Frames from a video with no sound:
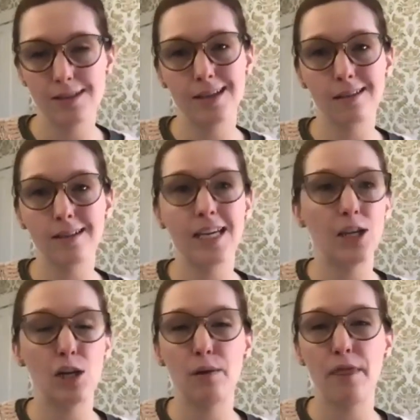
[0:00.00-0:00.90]
Like they're like,
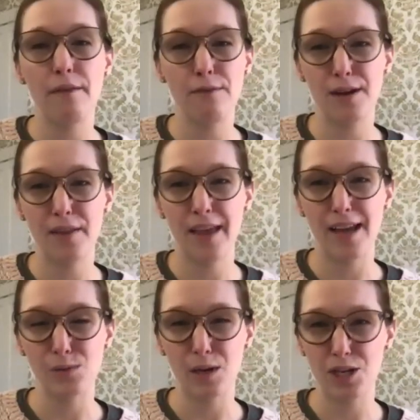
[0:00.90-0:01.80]
the fit on that
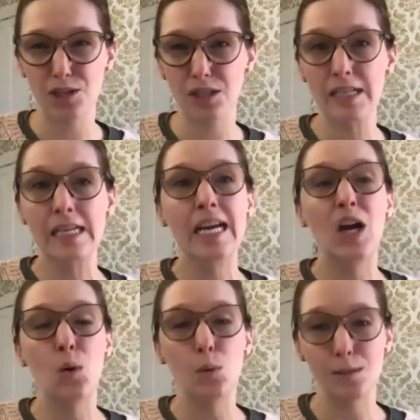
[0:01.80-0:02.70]
sweatshirt
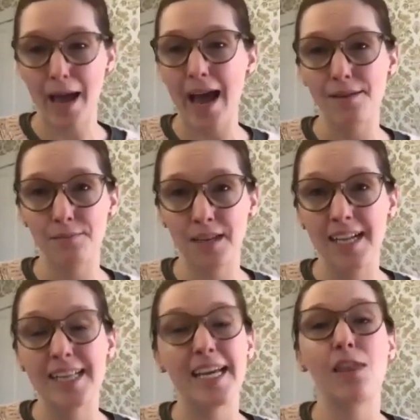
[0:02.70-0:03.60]
was bad.
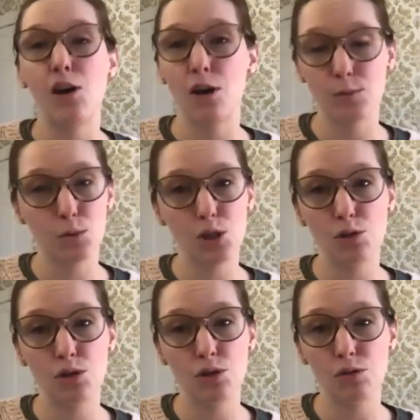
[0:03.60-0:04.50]
Like the arms were
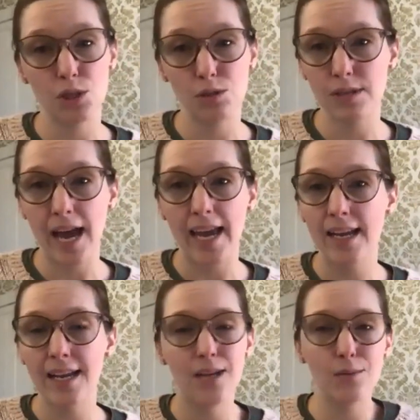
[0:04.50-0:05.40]
too
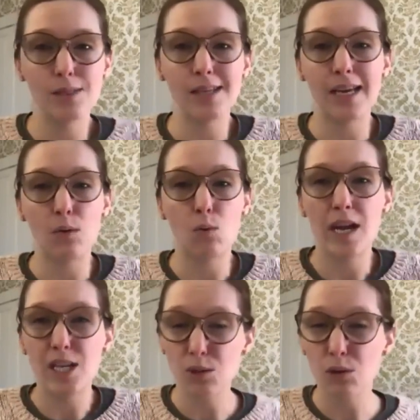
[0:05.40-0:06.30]
tight and it was like
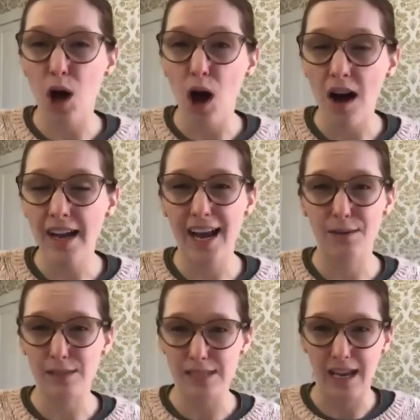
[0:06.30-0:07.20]
way too long. And I
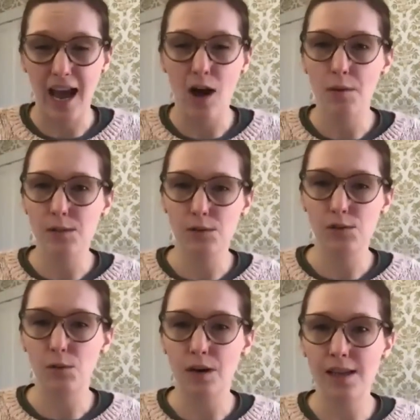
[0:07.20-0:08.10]
was like, how am I supposed to
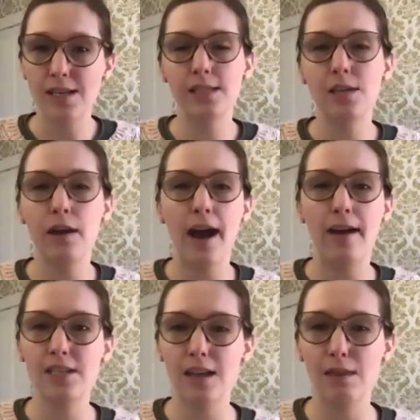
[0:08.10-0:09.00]
wear this? You have
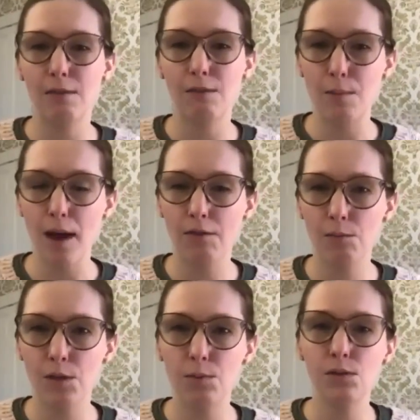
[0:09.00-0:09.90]
to get the feedback from
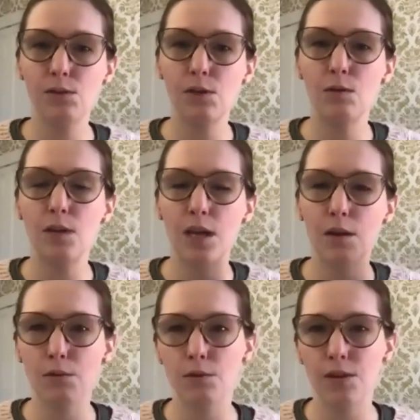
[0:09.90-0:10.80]
people so you can
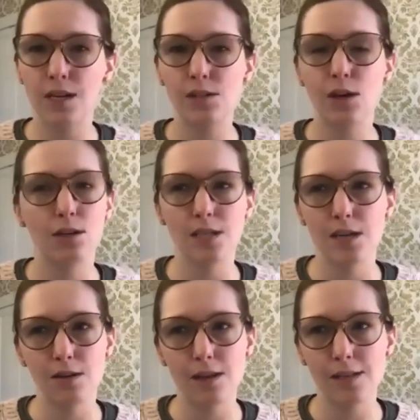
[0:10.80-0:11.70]
improve. And it's hard to
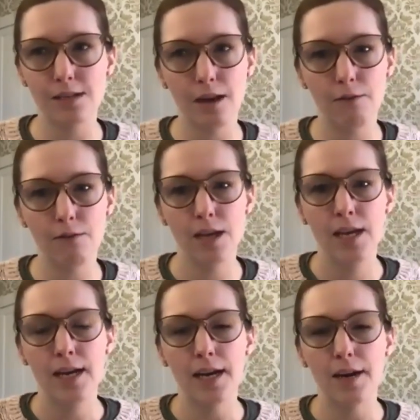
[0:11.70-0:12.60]
hear that stuff.
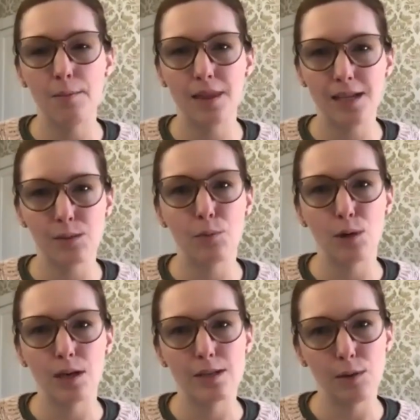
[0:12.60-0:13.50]
But that's
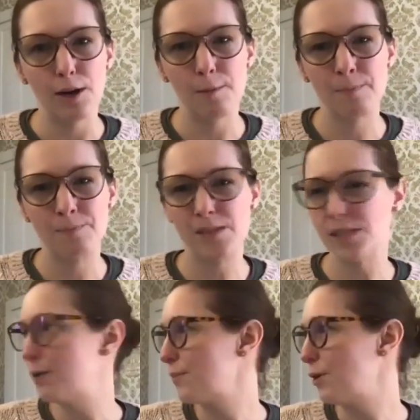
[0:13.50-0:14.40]
important as well.
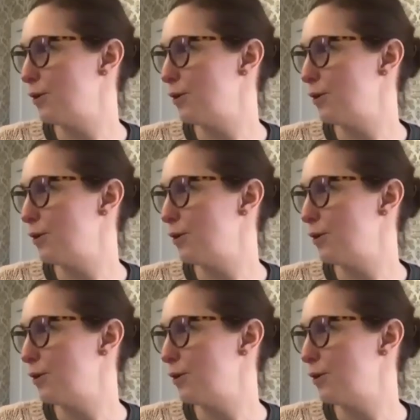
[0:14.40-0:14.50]
So,